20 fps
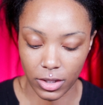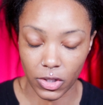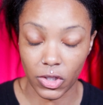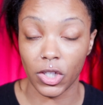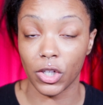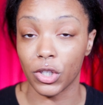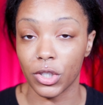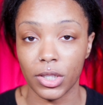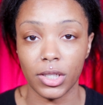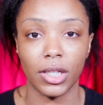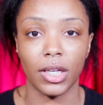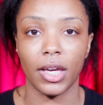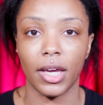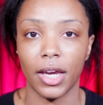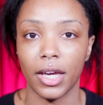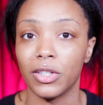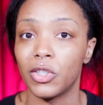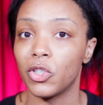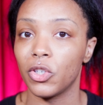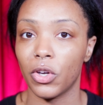
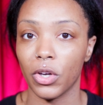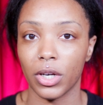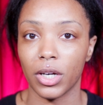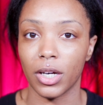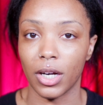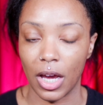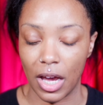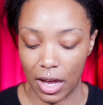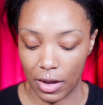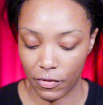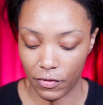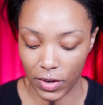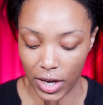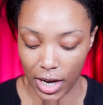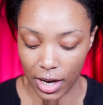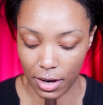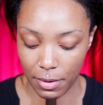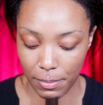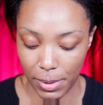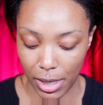seriously, it's good enough,
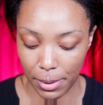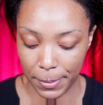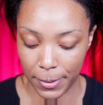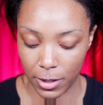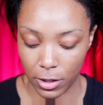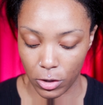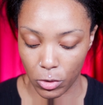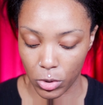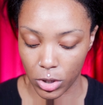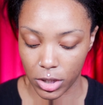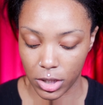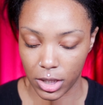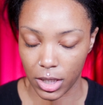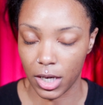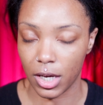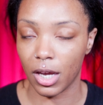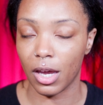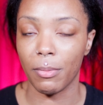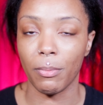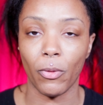and maybe you're
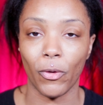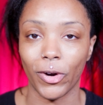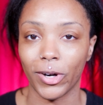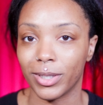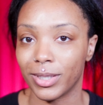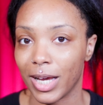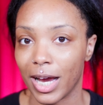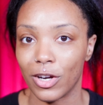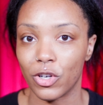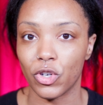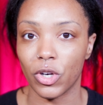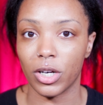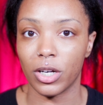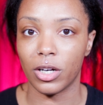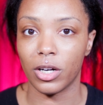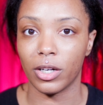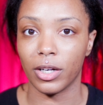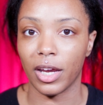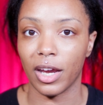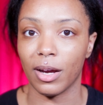seeing it more
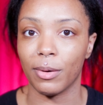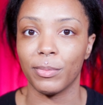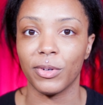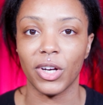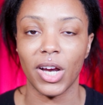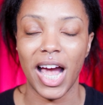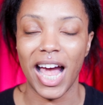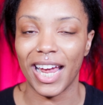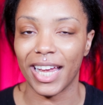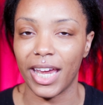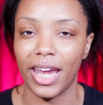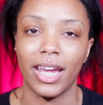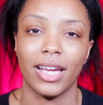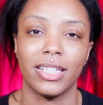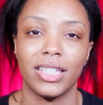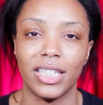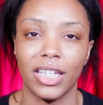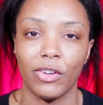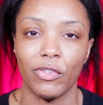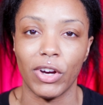exaggerated on camera. I
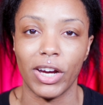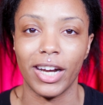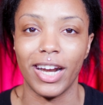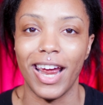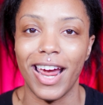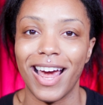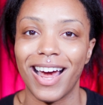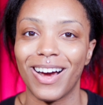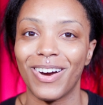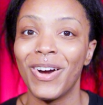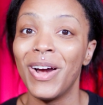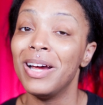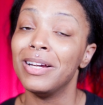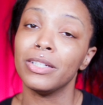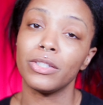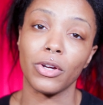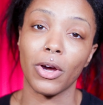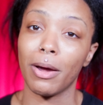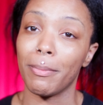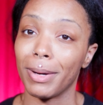can't see right now.
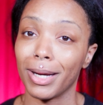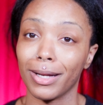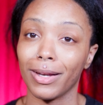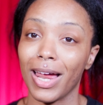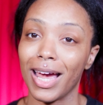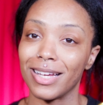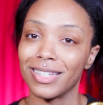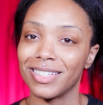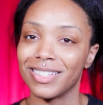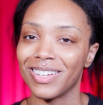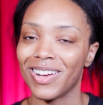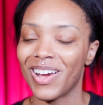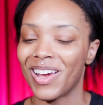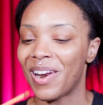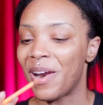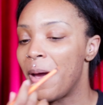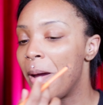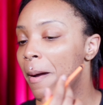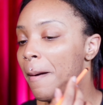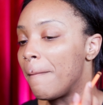Don't have my glasses
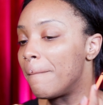on.